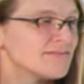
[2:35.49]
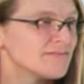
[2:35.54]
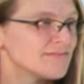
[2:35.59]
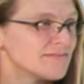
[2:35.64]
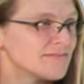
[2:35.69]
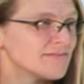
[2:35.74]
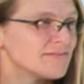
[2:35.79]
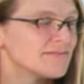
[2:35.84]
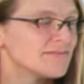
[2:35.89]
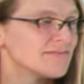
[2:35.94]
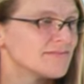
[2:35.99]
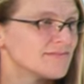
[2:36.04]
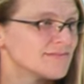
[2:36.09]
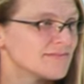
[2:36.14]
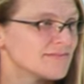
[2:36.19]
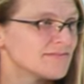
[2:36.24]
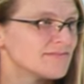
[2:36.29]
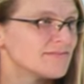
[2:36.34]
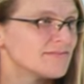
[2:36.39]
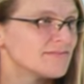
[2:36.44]

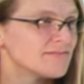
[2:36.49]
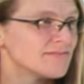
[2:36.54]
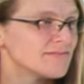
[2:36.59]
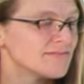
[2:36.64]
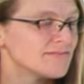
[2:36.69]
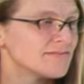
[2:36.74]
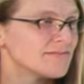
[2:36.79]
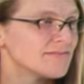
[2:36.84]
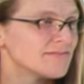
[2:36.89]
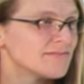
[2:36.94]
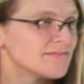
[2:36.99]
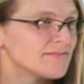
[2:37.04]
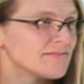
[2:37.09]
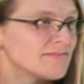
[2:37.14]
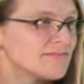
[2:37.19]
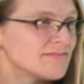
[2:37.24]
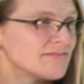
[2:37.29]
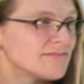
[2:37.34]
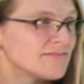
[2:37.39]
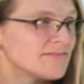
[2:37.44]

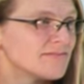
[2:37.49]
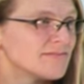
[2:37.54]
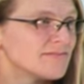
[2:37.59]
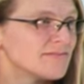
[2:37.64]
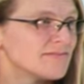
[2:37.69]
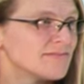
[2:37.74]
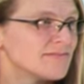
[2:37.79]
(silent)